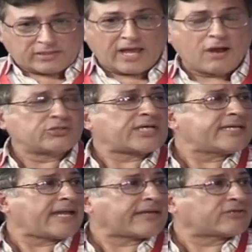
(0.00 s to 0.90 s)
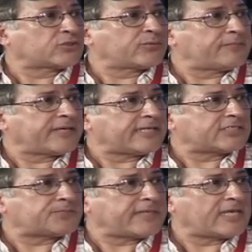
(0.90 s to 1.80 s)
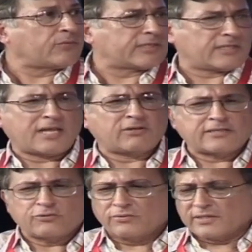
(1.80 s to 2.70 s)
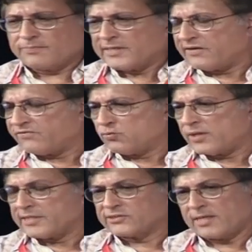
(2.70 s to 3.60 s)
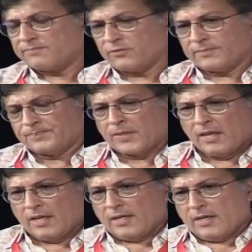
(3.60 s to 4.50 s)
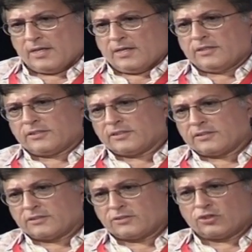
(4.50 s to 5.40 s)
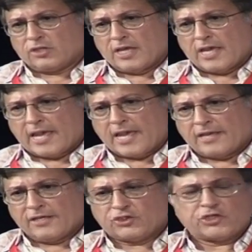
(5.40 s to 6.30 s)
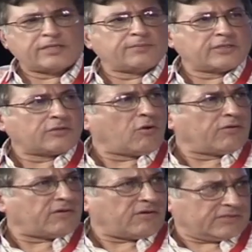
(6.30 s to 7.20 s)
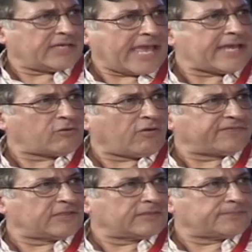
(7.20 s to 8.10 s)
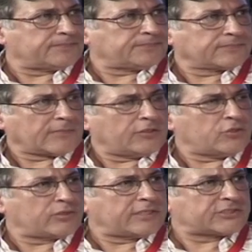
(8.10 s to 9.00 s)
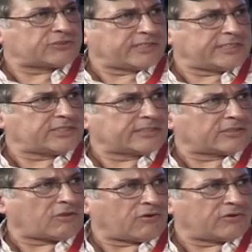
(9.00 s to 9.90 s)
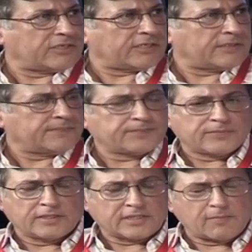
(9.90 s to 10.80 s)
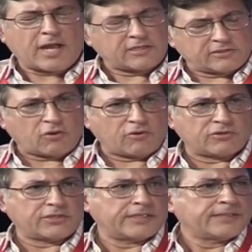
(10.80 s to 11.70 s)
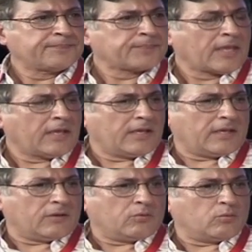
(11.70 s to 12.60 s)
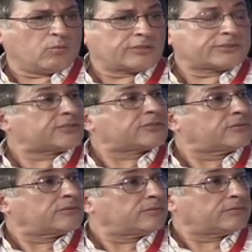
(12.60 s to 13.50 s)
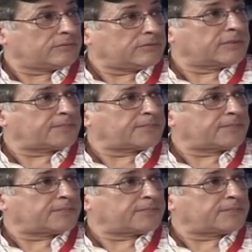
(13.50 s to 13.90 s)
outside actors will begin speaking with it. Now, let me give you one example. The chairman, the head of the Nuclear Strategic Authority, Command Authority, was the